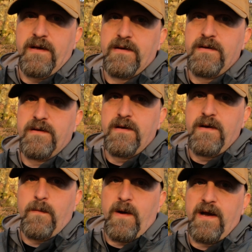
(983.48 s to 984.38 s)
the
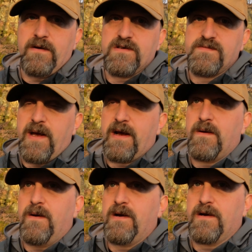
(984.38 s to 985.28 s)
waders back
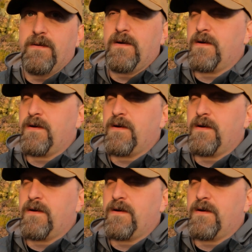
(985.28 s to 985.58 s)
on and going